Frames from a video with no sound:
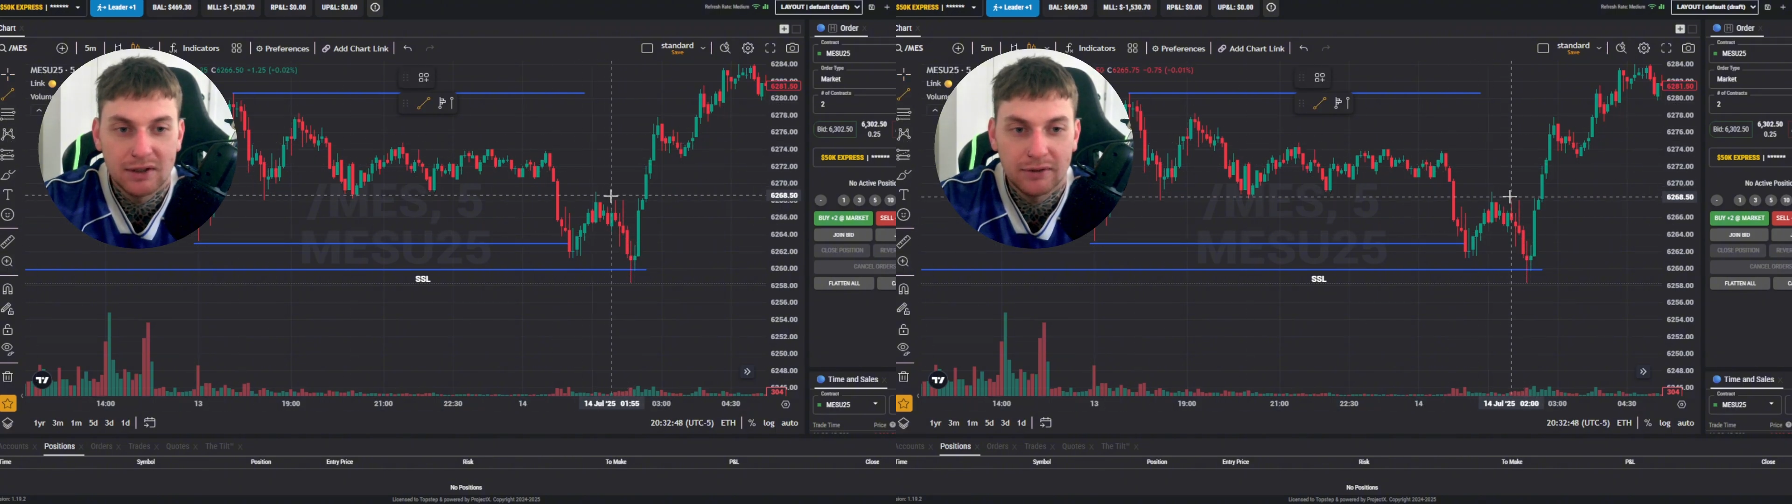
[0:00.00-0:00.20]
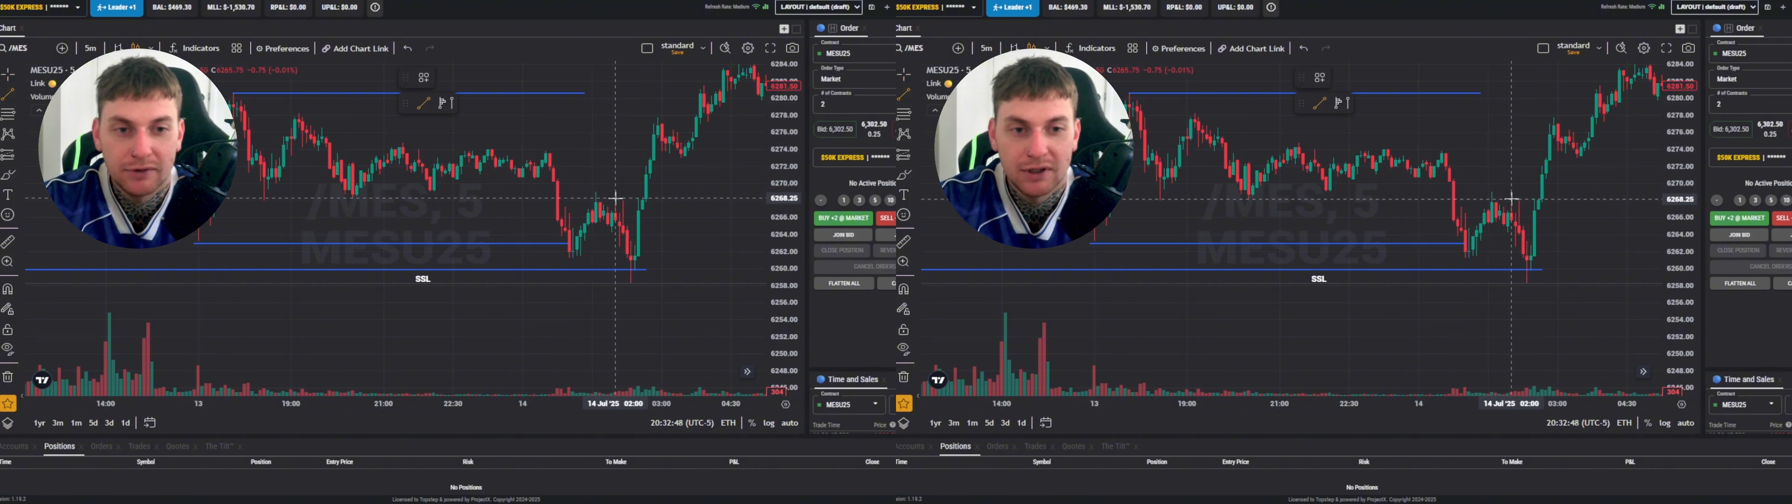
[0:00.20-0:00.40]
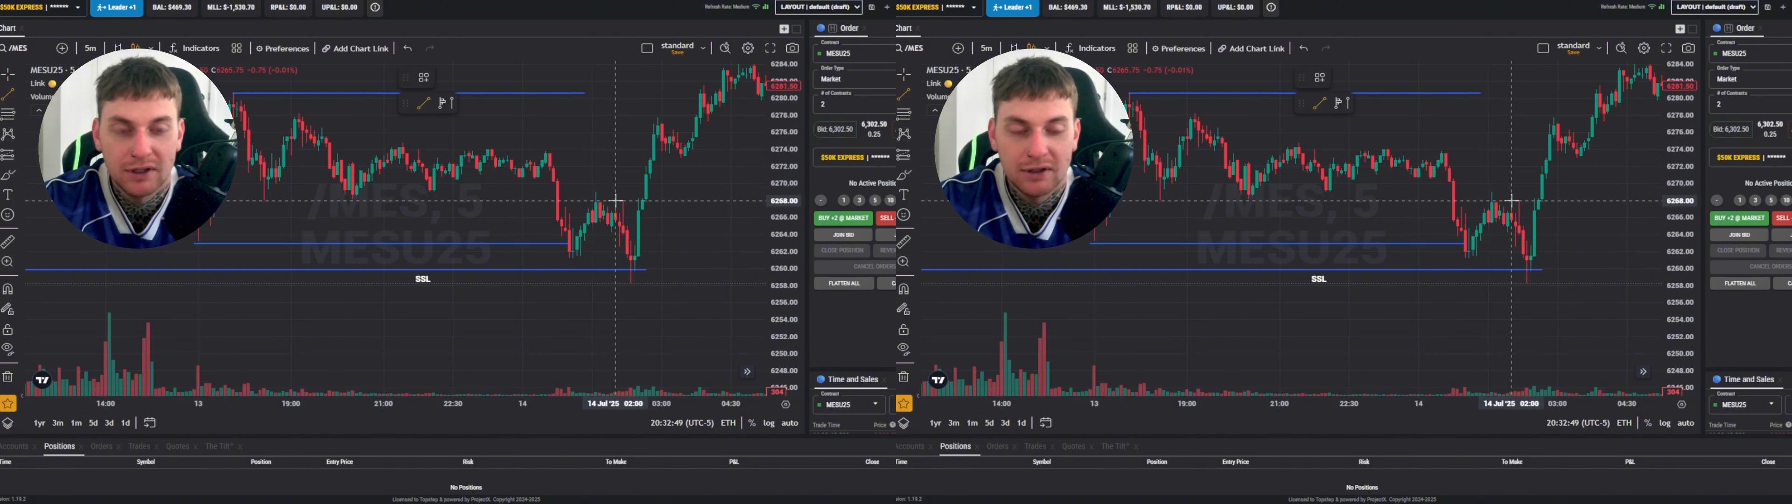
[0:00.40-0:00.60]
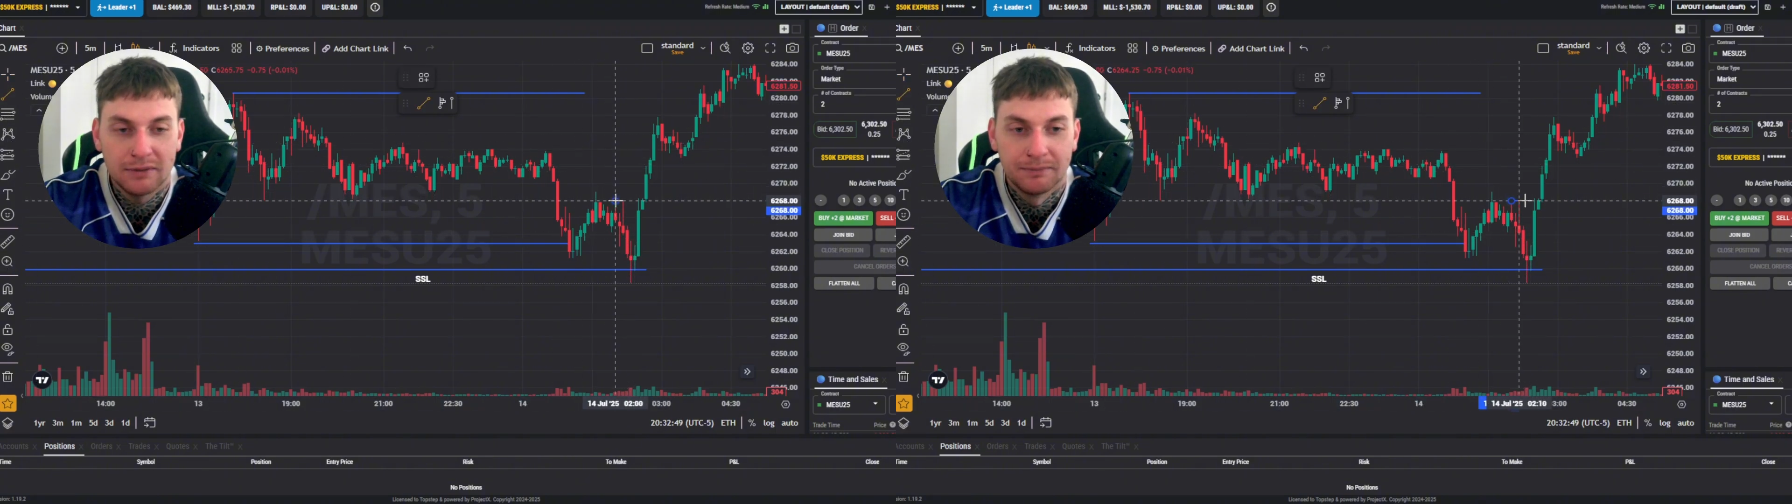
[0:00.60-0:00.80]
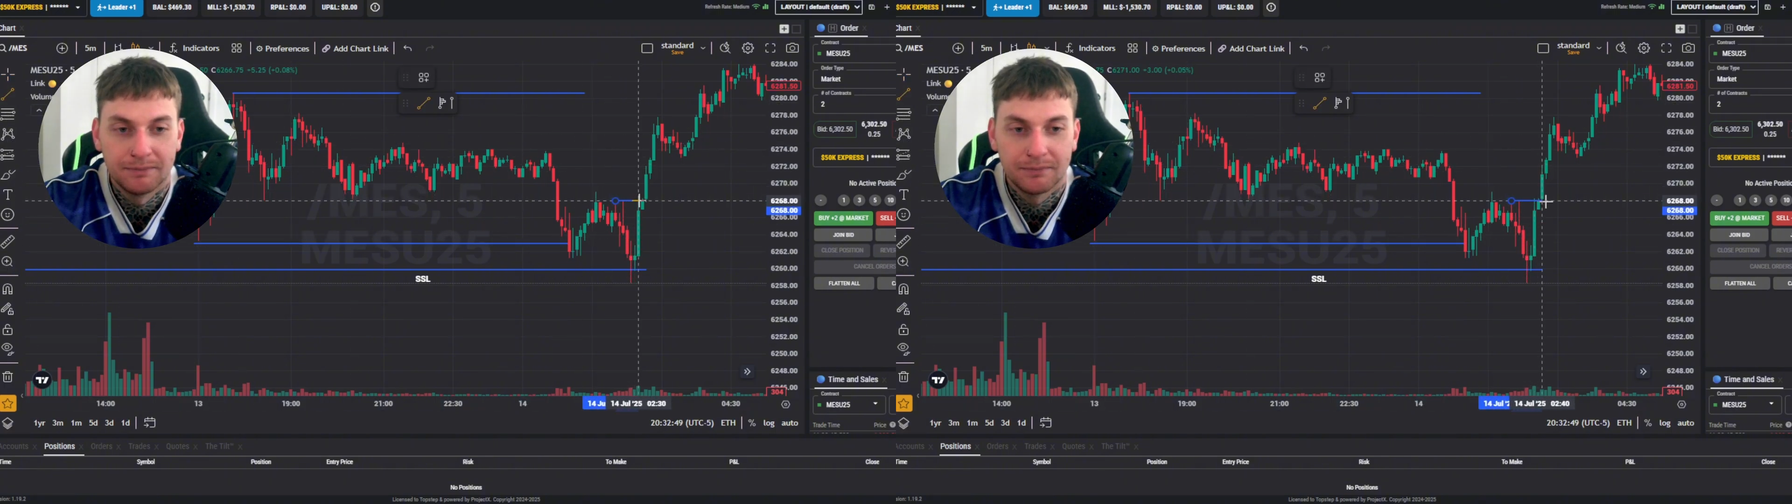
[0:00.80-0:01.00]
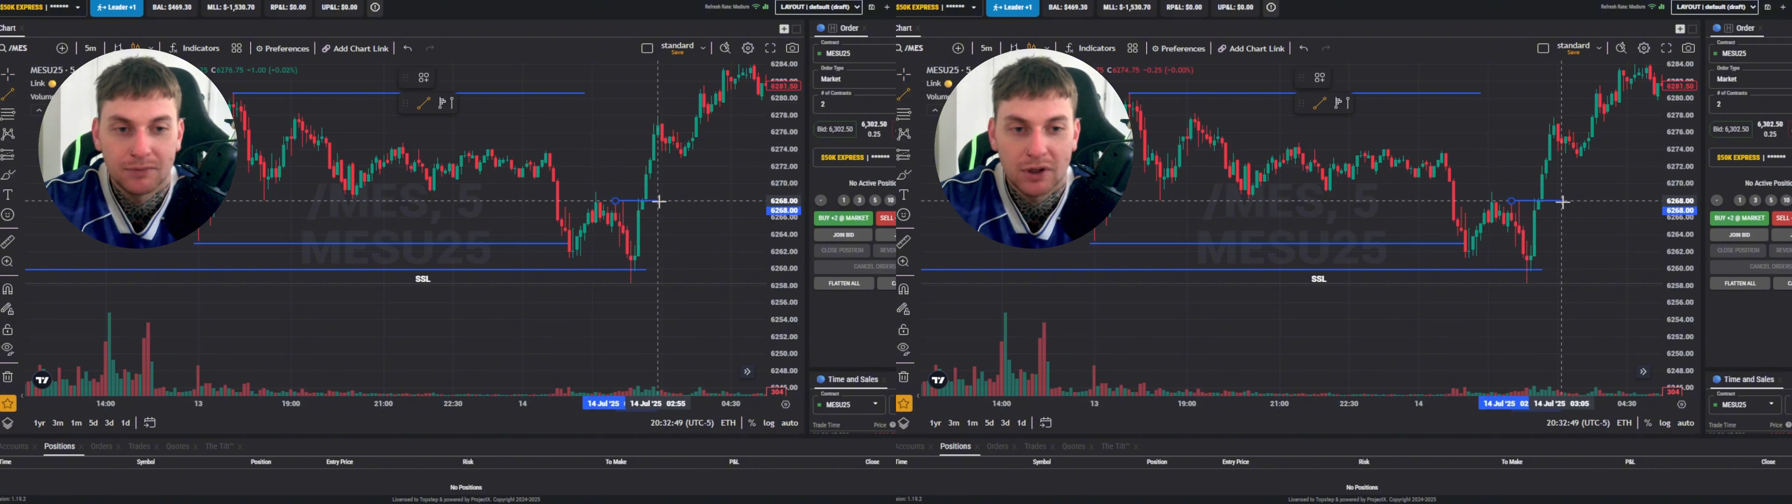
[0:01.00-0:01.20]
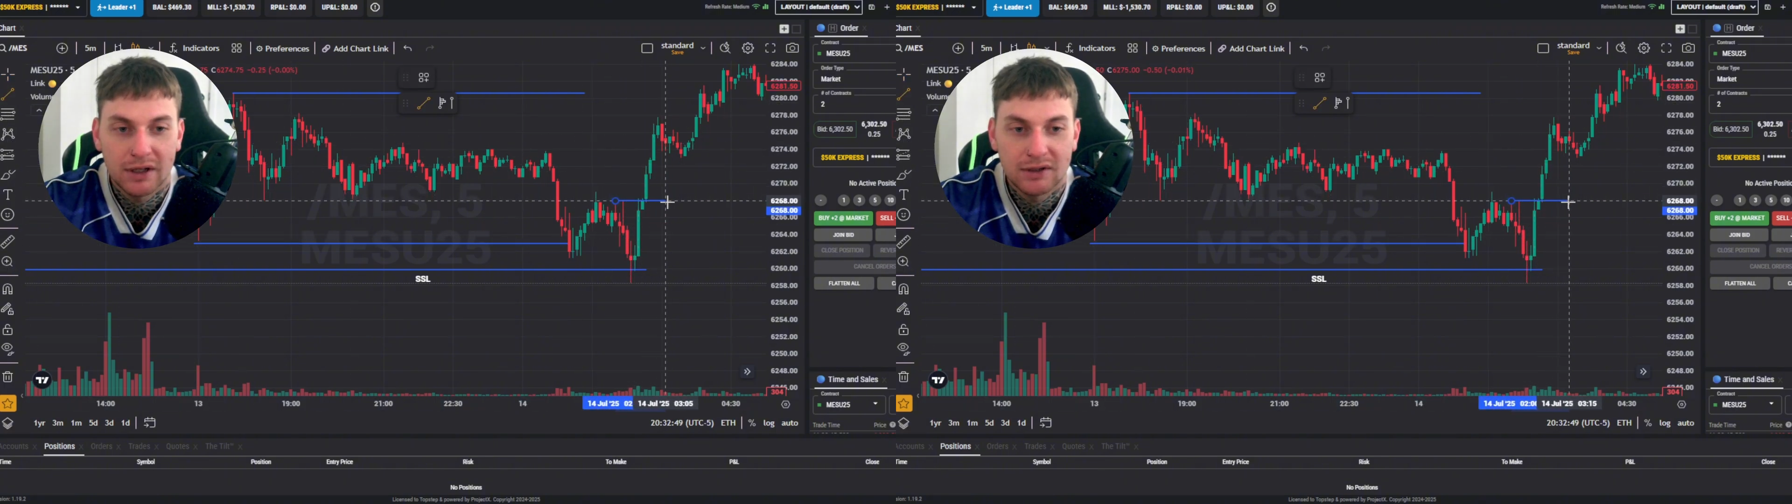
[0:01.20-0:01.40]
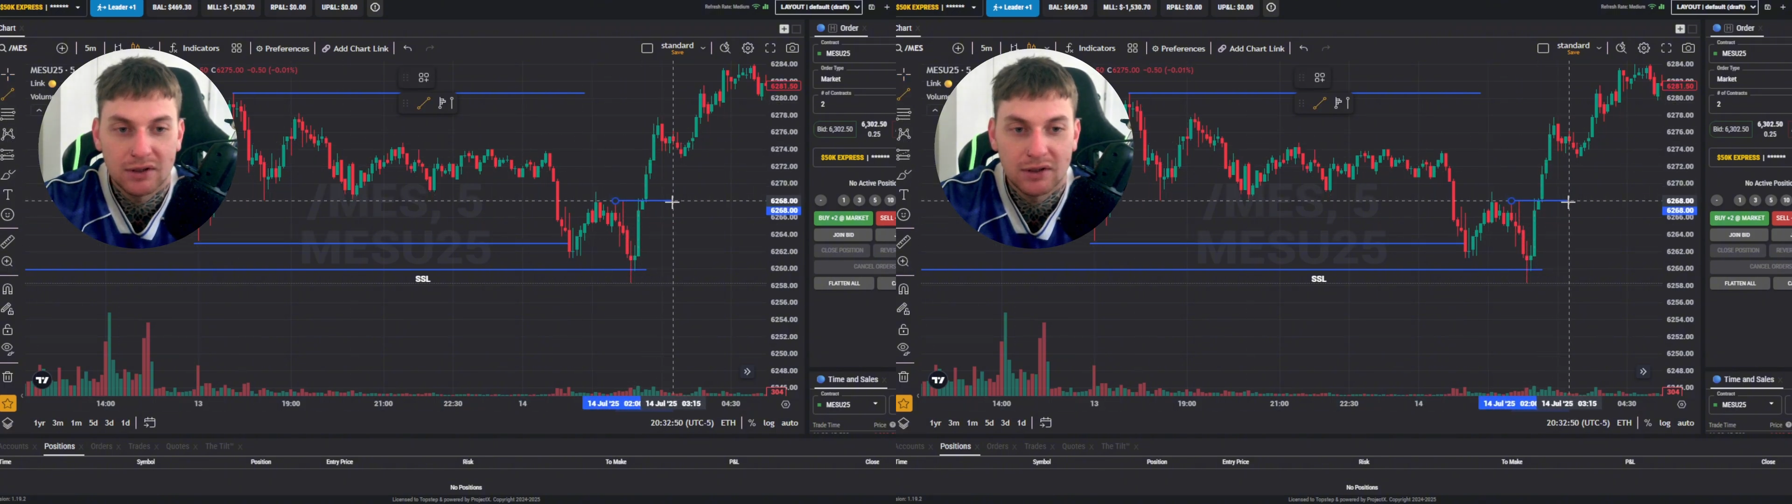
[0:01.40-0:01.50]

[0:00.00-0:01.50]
delivery here, right?